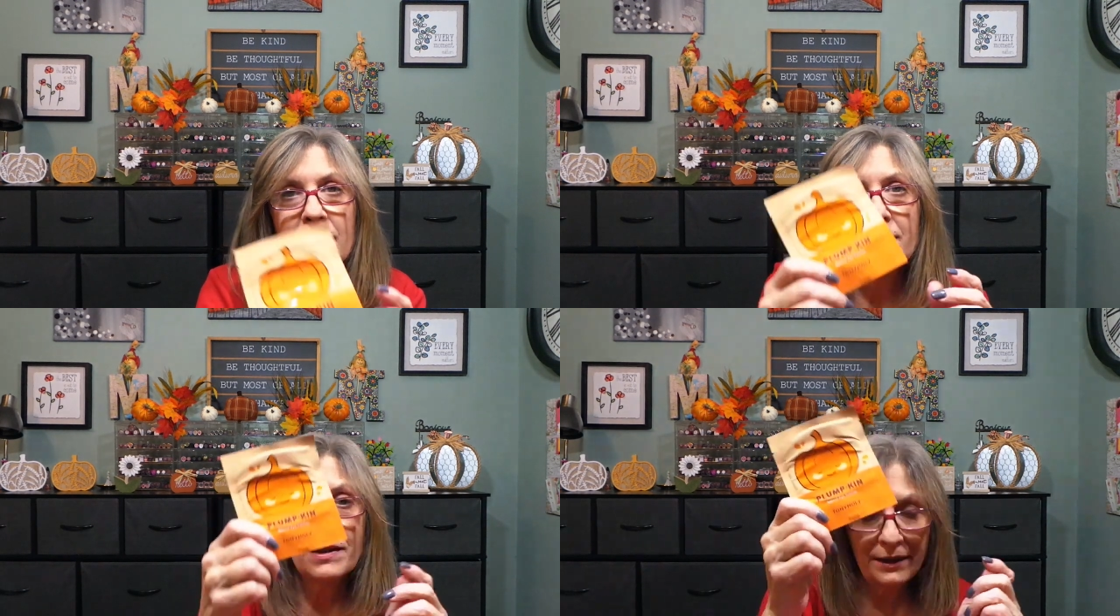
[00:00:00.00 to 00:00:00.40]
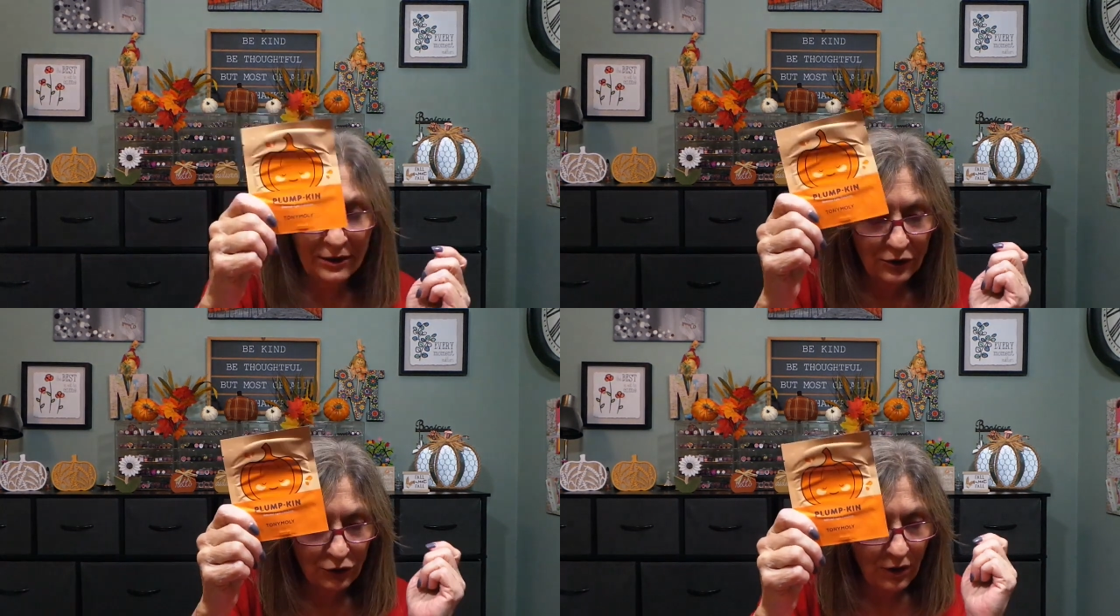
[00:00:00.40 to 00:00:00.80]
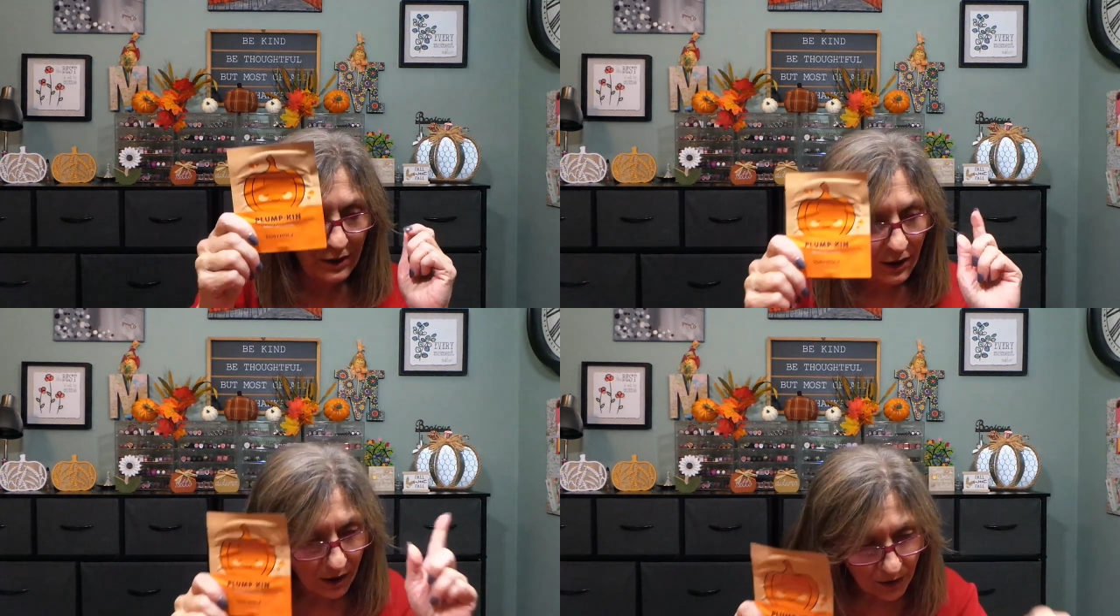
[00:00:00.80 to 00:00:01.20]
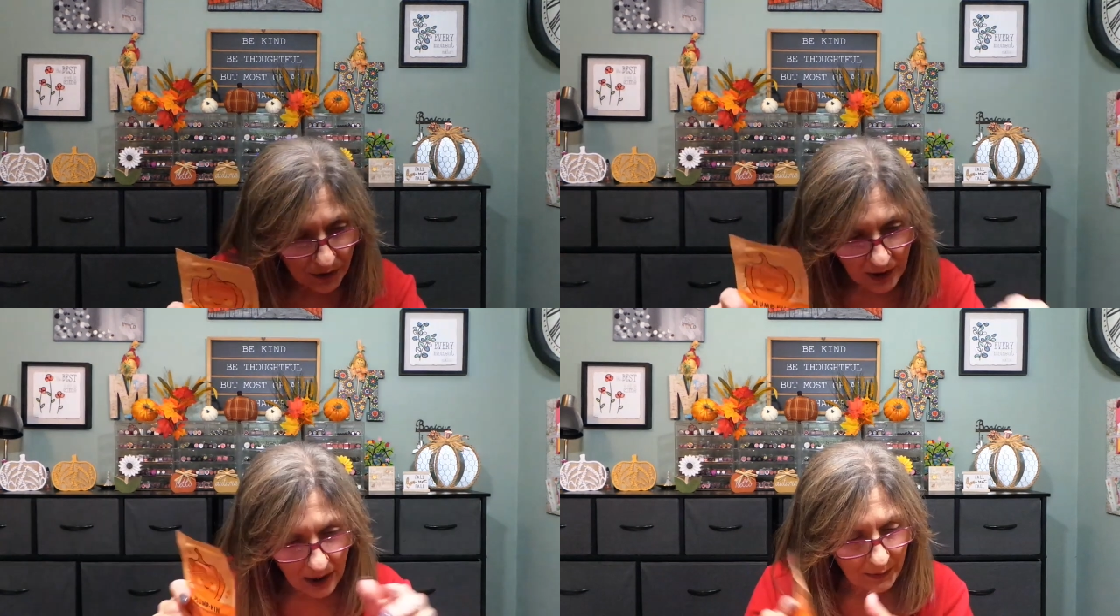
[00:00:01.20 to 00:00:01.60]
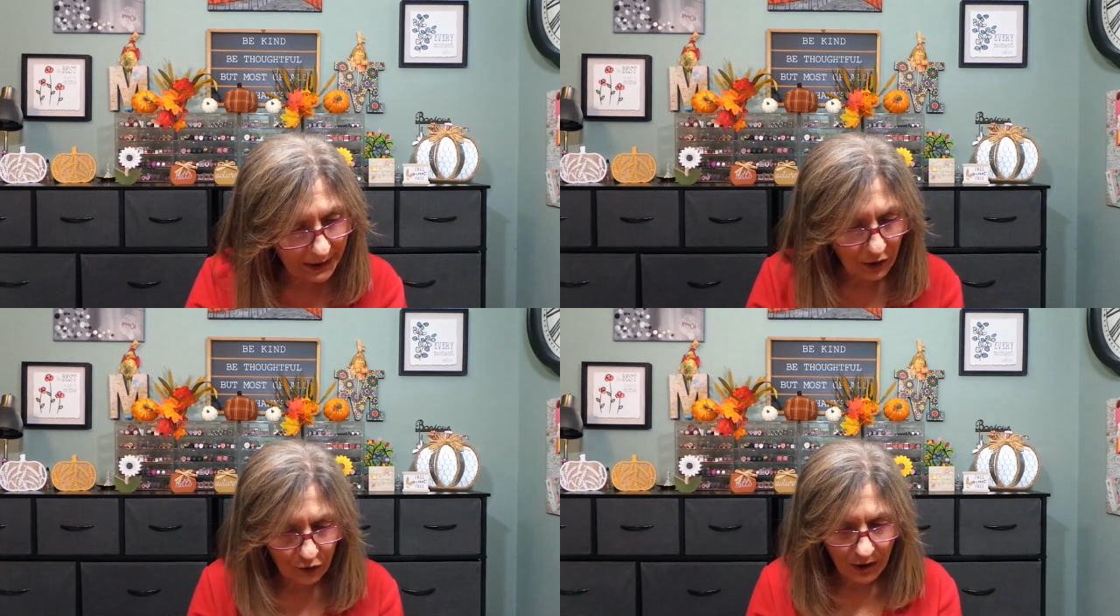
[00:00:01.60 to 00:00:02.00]
Excited to try those. Can't
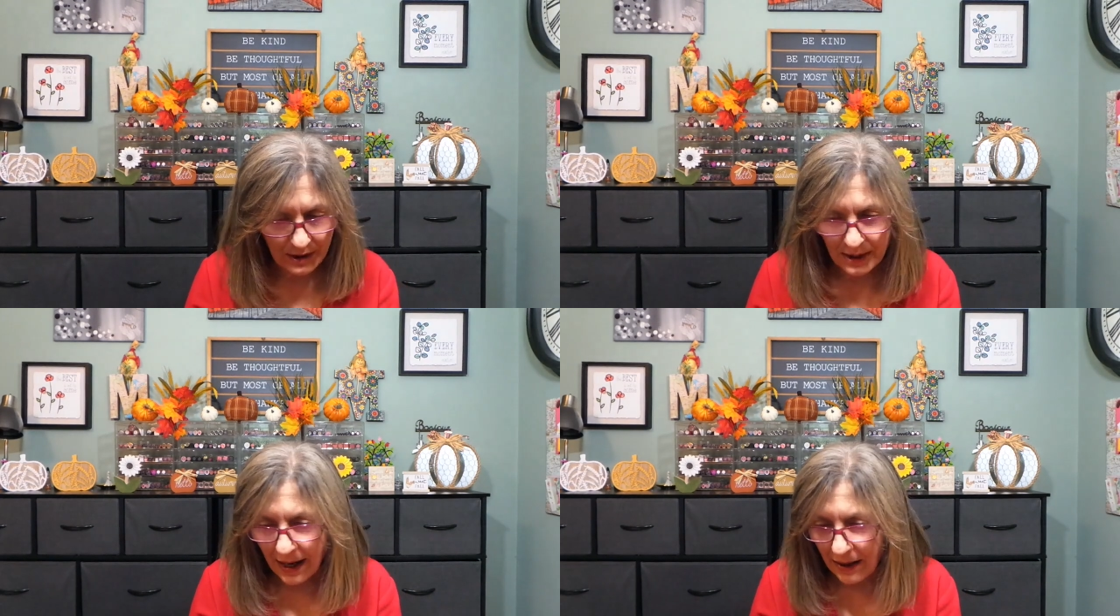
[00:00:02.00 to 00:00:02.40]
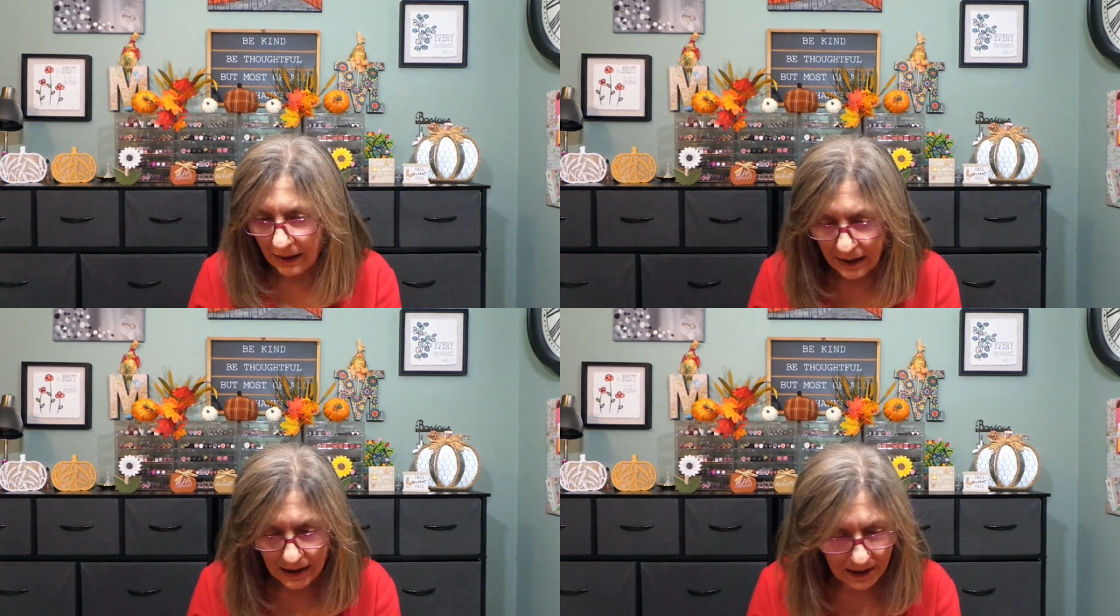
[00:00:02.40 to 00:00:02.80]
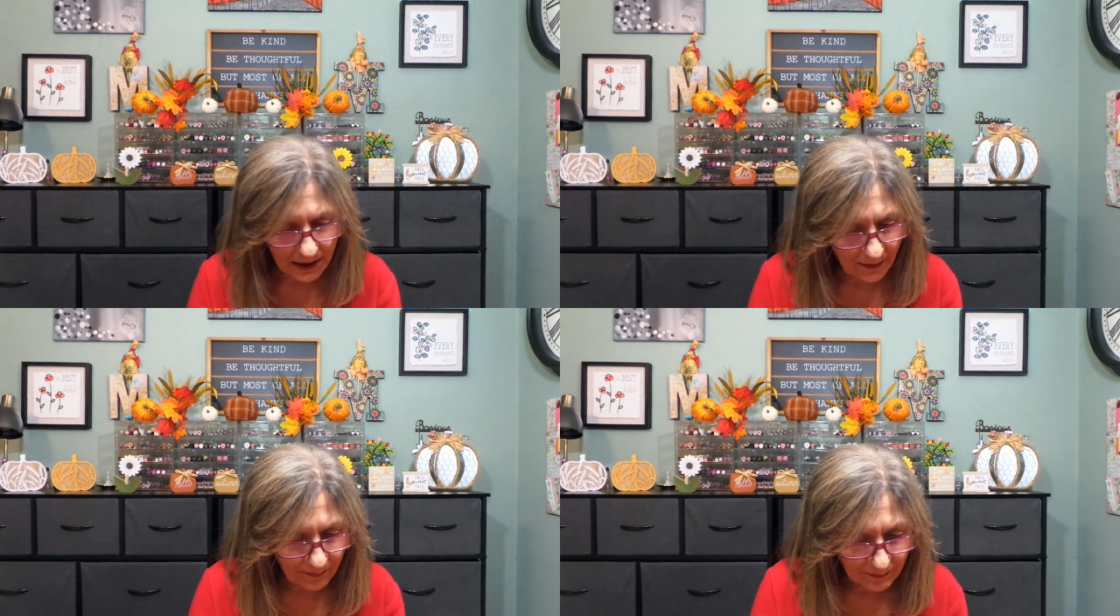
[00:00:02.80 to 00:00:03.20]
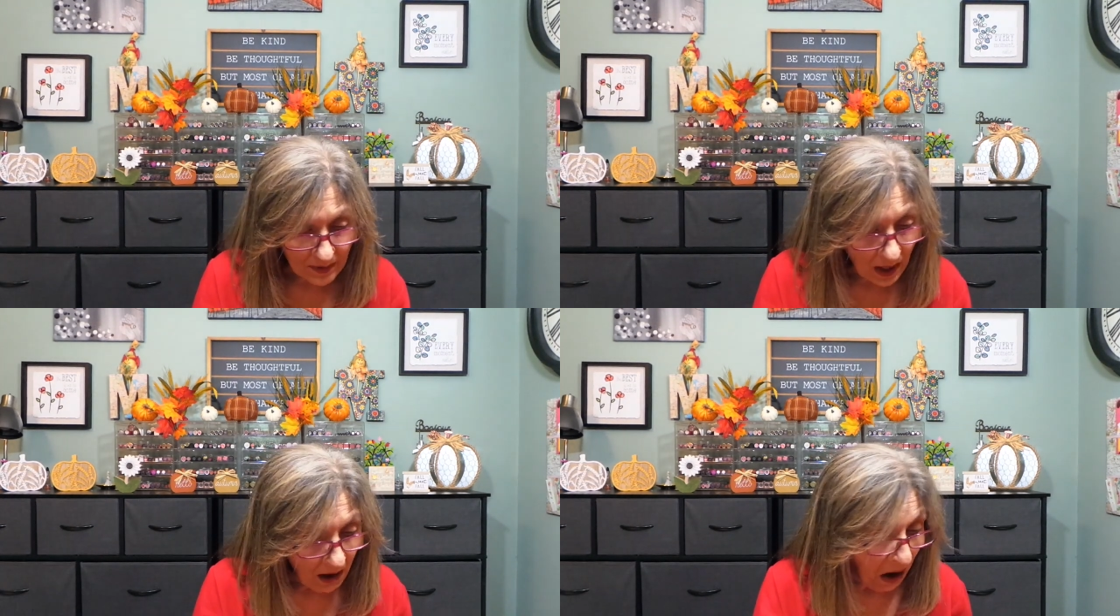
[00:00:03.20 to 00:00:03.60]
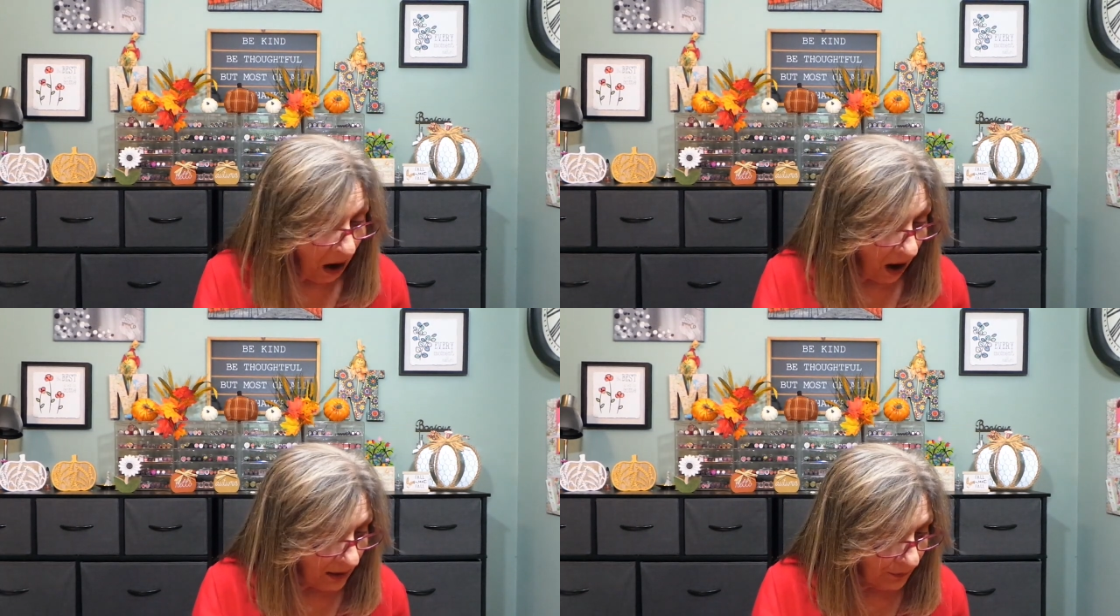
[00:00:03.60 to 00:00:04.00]
wait to try Sally's. I